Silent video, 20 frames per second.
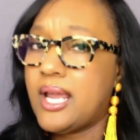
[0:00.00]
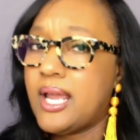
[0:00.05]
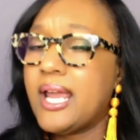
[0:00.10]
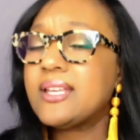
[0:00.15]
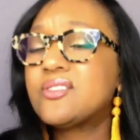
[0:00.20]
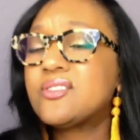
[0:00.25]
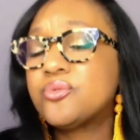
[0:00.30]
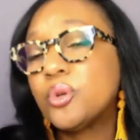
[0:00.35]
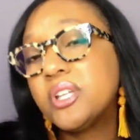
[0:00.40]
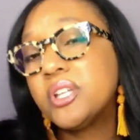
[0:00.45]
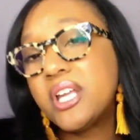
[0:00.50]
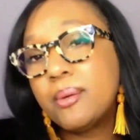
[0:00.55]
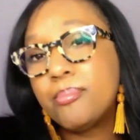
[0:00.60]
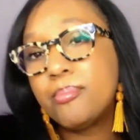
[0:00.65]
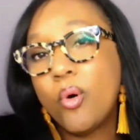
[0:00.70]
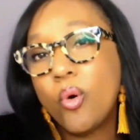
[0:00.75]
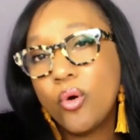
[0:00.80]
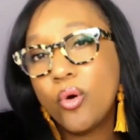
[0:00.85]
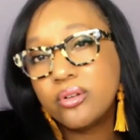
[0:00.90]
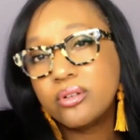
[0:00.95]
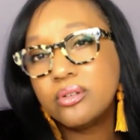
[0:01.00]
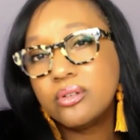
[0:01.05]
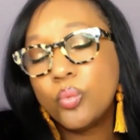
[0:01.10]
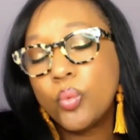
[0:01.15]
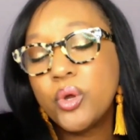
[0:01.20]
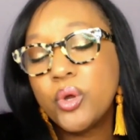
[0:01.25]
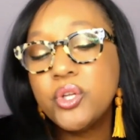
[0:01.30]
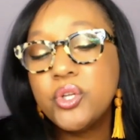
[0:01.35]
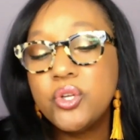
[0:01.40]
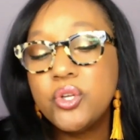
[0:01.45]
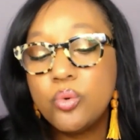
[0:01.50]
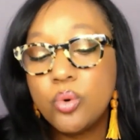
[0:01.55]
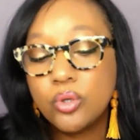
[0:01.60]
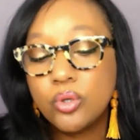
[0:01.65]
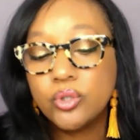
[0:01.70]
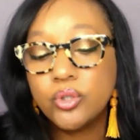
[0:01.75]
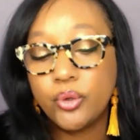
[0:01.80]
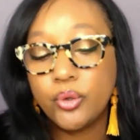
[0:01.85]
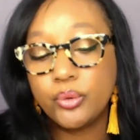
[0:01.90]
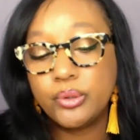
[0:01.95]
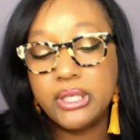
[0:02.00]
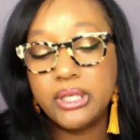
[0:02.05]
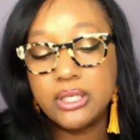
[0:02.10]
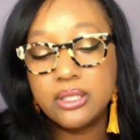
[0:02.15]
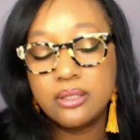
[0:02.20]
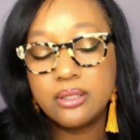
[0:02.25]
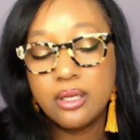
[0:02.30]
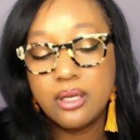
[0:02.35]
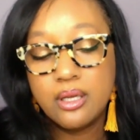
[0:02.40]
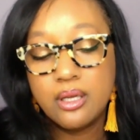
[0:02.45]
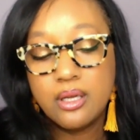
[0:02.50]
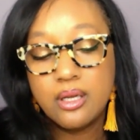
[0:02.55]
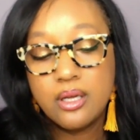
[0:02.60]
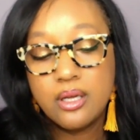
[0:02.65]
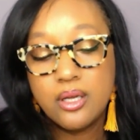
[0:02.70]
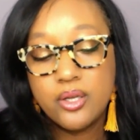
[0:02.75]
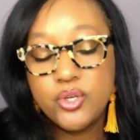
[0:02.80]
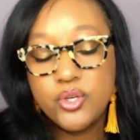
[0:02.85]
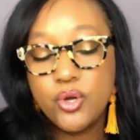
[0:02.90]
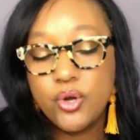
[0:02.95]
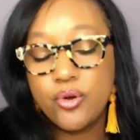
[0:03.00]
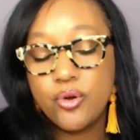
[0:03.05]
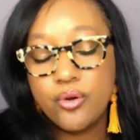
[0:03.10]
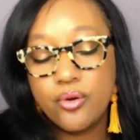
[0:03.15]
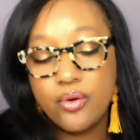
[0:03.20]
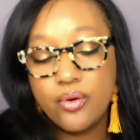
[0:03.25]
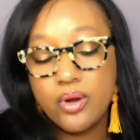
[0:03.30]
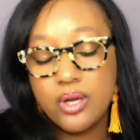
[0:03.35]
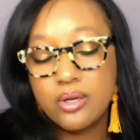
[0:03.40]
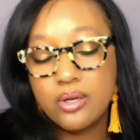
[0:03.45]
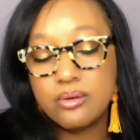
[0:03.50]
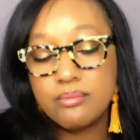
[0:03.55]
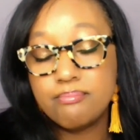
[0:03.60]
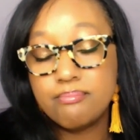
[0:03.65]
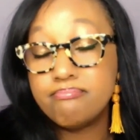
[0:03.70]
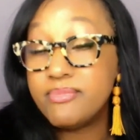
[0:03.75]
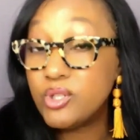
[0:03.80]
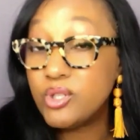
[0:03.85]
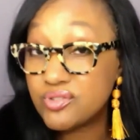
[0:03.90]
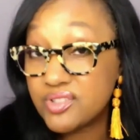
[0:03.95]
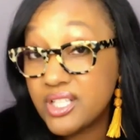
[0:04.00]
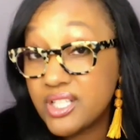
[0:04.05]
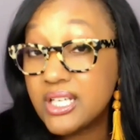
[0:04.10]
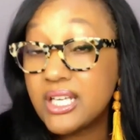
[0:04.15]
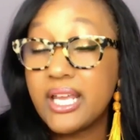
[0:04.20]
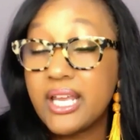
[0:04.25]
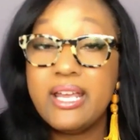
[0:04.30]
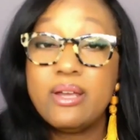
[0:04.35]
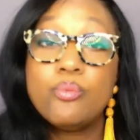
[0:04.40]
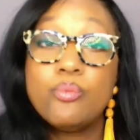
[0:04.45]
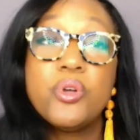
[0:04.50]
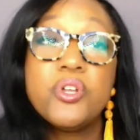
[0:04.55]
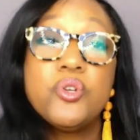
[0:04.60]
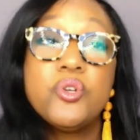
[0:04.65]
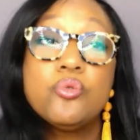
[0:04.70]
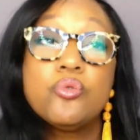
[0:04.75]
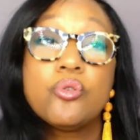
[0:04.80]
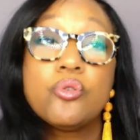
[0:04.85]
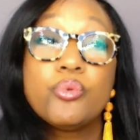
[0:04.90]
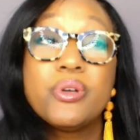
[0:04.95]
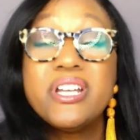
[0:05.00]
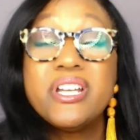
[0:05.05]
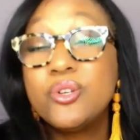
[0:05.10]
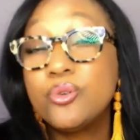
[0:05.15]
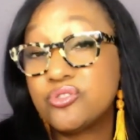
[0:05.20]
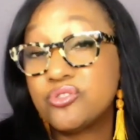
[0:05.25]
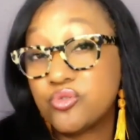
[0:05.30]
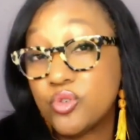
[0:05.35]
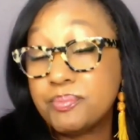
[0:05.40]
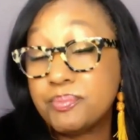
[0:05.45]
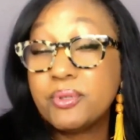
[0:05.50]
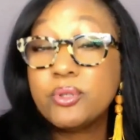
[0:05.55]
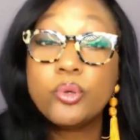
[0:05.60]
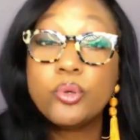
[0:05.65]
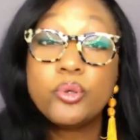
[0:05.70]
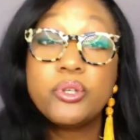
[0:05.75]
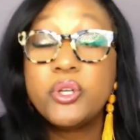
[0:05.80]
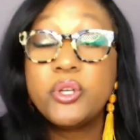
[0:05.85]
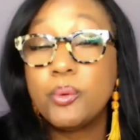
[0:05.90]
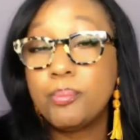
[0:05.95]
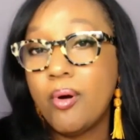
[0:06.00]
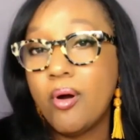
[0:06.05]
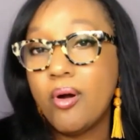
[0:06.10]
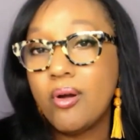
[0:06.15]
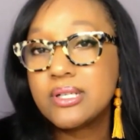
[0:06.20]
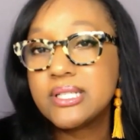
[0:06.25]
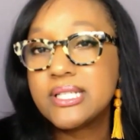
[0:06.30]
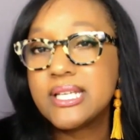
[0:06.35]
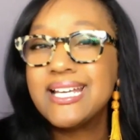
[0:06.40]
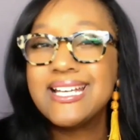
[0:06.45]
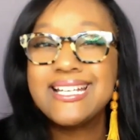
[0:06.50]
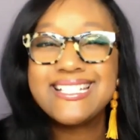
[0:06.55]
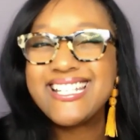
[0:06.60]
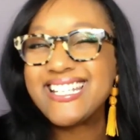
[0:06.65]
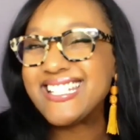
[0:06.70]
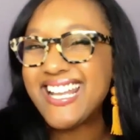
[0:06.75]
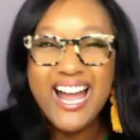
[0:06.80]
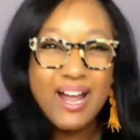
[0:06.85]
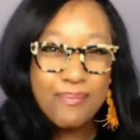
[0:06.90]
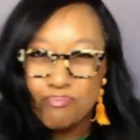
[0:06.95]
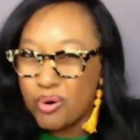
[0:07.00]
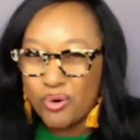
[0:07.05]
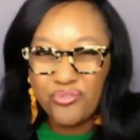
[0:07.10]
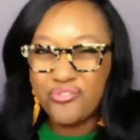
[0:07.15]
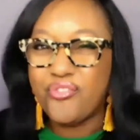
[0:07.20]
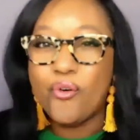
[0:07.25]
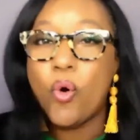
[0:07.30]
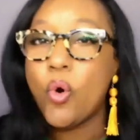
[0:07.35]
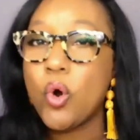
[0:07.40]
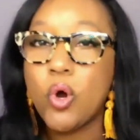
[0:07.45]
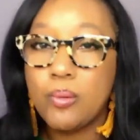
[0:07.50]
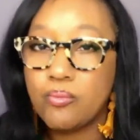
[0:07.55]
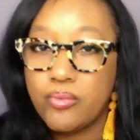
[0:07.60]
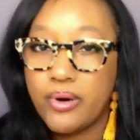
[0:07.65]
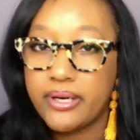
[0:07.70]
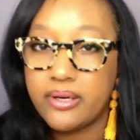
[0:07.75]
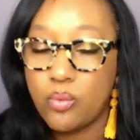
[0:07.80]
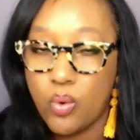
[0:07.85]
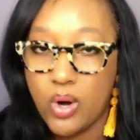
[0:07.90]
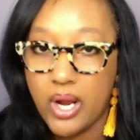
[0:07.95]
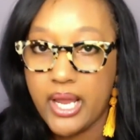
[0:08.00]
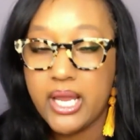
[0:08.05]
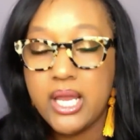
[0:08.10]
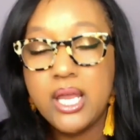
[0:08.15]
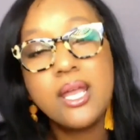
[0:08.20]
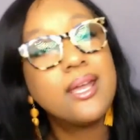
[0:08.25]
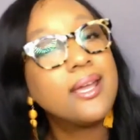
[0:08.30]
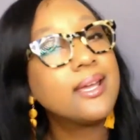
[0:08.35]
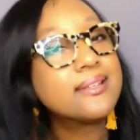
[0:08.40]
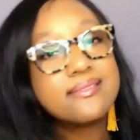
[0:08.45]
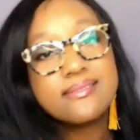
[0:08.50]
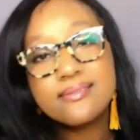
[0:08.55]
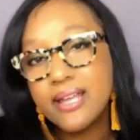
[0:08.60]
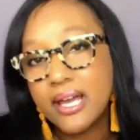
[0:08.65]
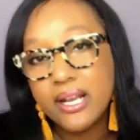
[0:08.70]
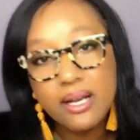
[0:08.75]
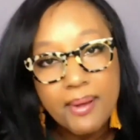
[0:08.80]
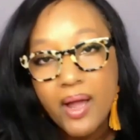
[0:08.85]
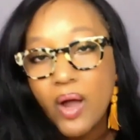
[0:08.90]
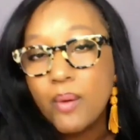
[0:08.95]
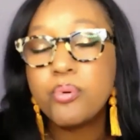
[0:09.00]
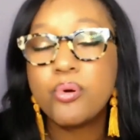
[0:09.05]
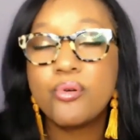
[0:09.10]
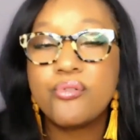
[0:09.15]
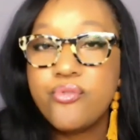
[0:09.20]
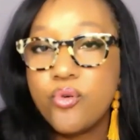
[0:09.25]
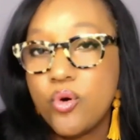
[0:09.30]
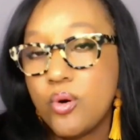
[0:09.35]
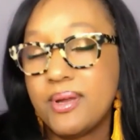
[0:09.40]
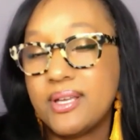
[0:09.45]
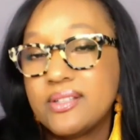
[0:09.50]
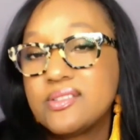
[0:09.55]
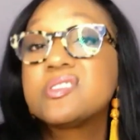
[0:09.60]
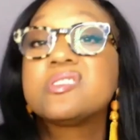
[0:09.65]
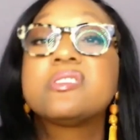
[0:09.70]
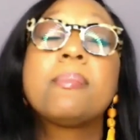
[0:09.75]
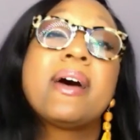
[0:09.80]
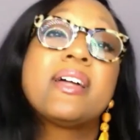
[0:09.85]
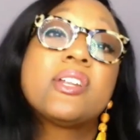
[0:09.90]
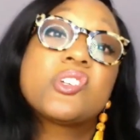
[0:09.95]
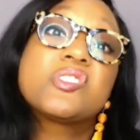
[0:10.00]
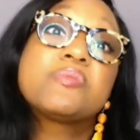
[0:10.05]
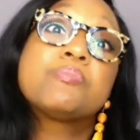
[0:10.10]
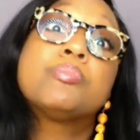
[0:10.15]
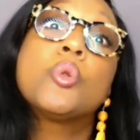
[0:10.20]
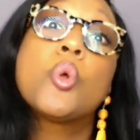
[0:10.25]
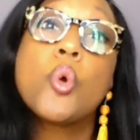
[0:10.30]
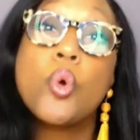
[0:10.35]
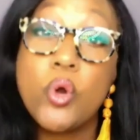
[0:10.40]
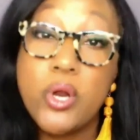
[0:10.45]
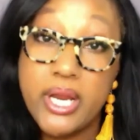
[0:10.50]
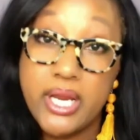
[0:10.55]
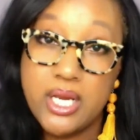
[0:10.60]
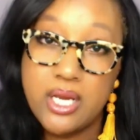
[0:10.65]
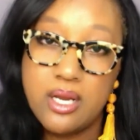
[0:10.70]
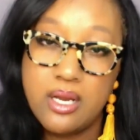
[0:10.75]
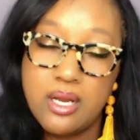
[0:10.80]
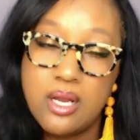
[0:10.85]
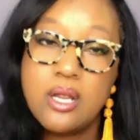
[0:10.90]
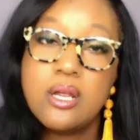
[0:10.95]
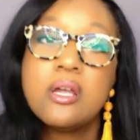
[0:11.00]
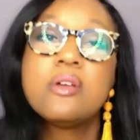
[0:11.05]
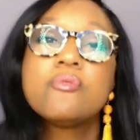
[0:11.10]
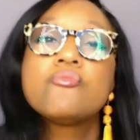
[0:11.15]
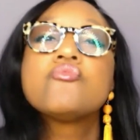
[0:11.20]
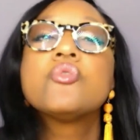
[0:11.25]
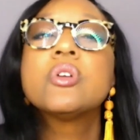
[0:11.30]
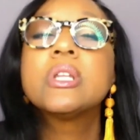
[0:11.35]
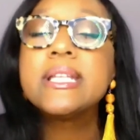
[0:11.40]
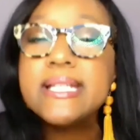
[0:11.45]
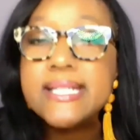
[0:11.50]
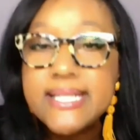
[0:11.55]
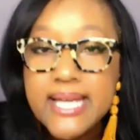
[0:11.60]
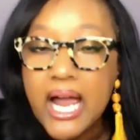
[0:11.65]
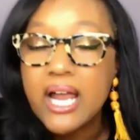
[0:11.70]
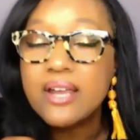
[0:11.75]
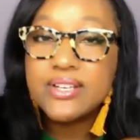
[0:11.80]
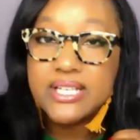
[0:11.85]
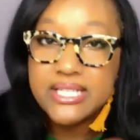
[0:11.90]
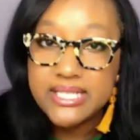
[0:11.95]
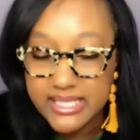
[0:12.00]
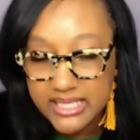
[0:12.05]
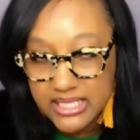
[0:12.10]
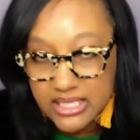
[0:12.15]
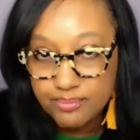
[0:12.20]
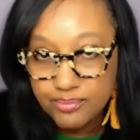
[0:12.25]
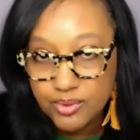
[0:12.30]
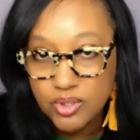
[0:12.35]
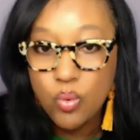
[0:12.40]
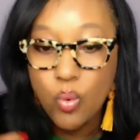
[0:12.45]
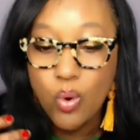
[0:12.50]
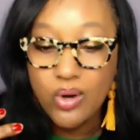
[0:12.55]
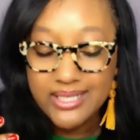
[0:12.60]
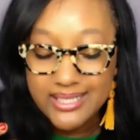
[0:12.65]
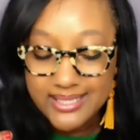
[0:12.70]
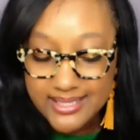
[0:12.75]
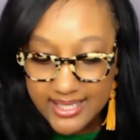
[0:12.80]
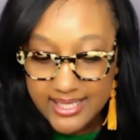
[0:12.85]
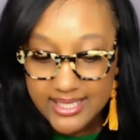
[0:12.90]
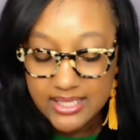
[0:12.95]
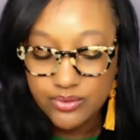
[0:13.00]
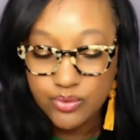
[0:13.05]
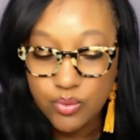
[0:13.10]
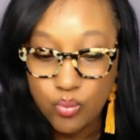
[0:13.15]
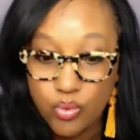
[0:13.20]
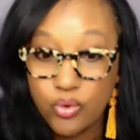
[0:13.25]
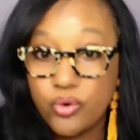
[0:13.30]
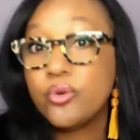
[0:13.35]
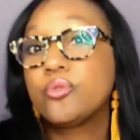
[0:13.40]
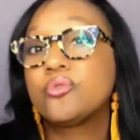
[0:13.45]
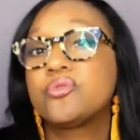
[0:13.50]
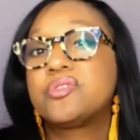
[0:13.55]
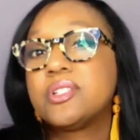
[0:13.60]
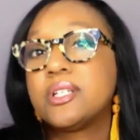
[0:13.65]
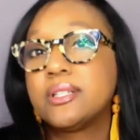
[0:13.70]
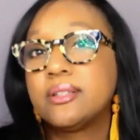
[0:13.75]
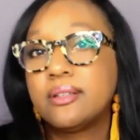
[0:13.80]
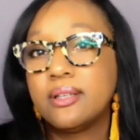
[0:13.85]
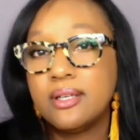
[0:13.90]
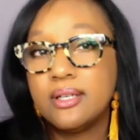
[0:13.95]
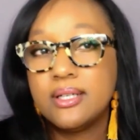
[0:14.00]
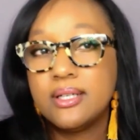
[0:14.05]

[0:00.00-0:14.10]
It's really important when you are learning your music and when you are reading your script and learning your part to not perform right away. It's not about performance, it's about exploring, really diving deep. You want to take the words that